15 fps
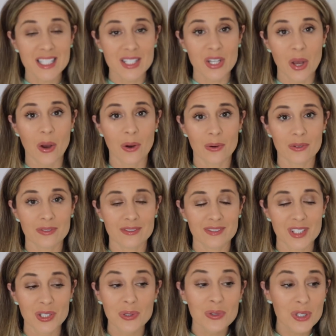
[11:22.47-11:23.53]
know,
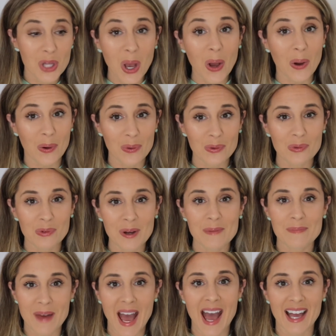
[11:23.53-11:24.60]
you know
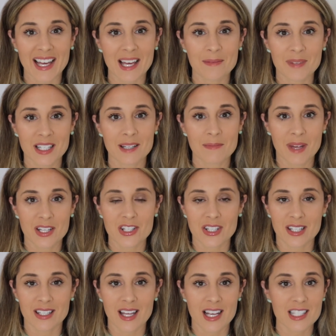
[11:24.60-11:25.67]
what bag I'm gonna
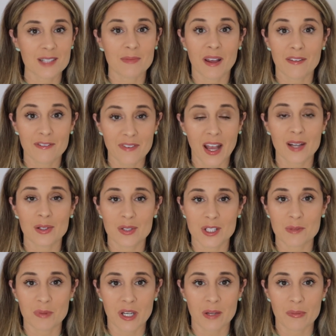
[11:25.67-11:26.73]
mention as my final
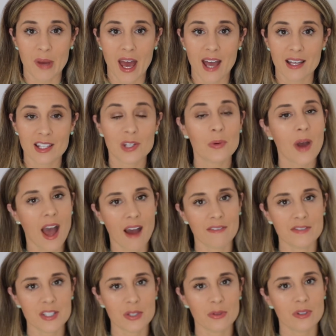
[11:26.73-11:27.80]
spring bag. You
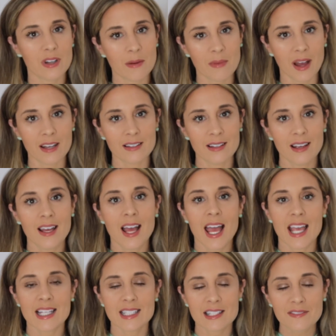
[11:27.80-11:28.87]
have to, come on.
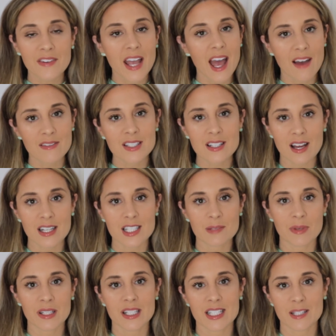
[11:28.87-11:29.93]
As if I haven't talked
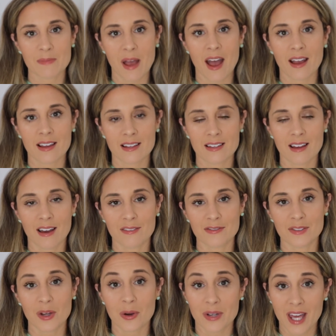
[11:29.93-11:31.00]
about this bag enough,
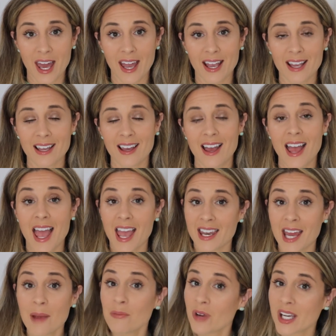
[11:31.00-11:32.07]
okay?
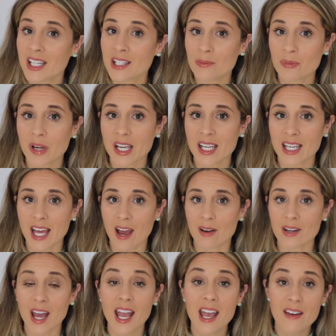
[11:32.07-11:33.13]
And I'm ready to break it
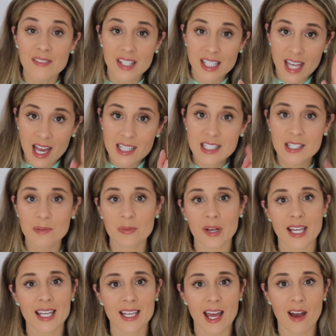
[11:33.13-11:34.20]
out. I have yet to
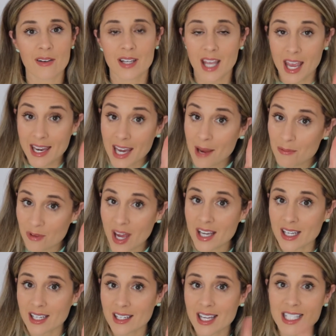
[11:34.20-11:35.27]
break it out and I'm
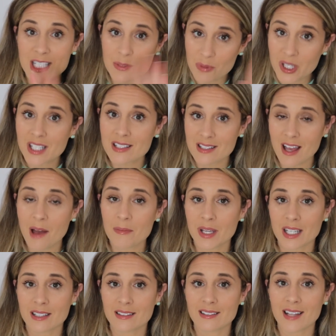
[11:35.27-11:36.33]
ready. And spring is
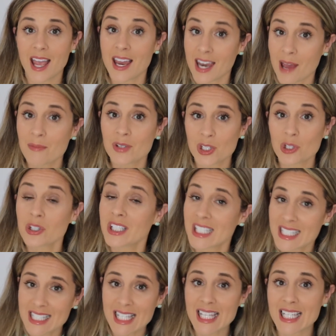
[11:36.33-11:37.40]
coming and I'm you're
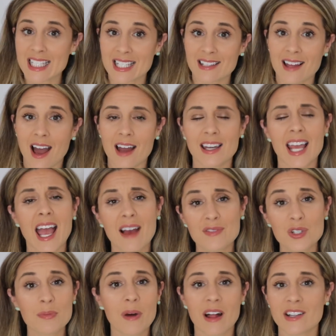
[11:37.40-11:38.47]
gonna see this a lot. And I have
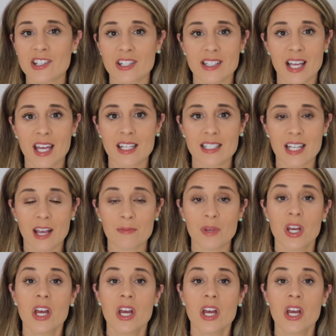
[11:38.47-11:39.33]
to apologize ahead of time.